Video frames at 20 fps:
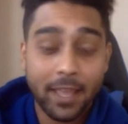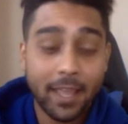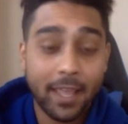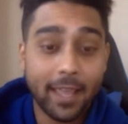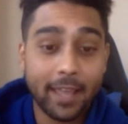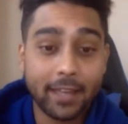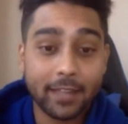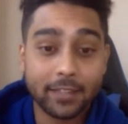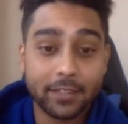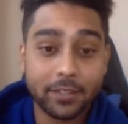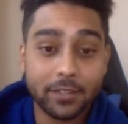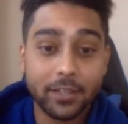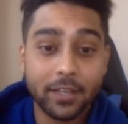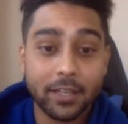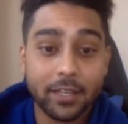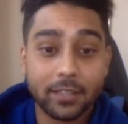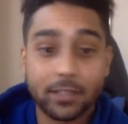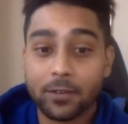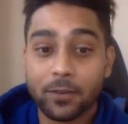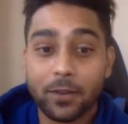And as you
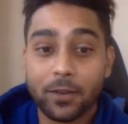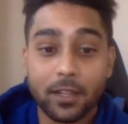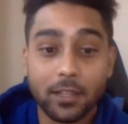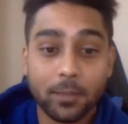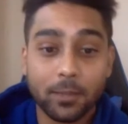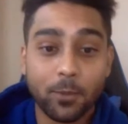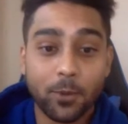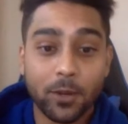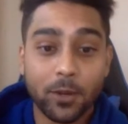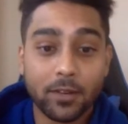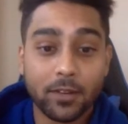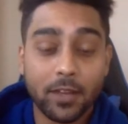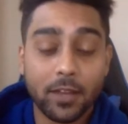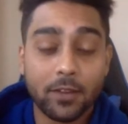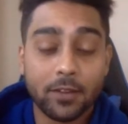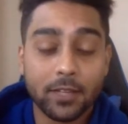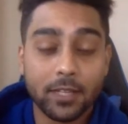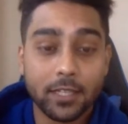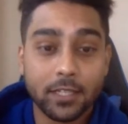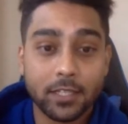guys correctly pointed
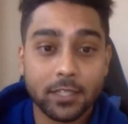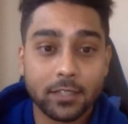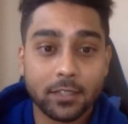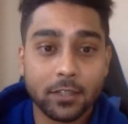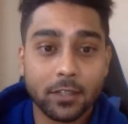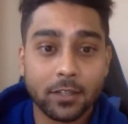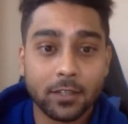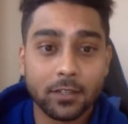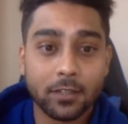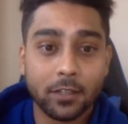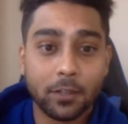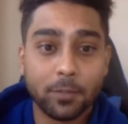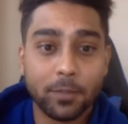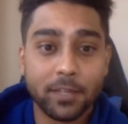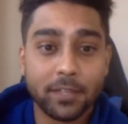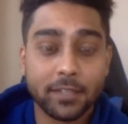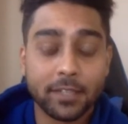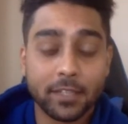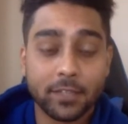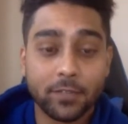out, it just looked a little
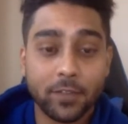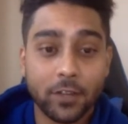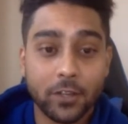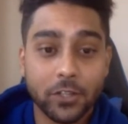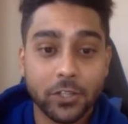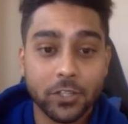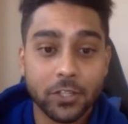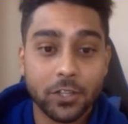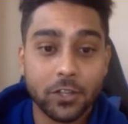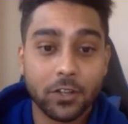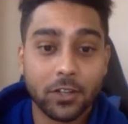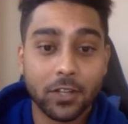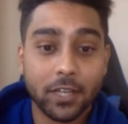bit dysfunctional.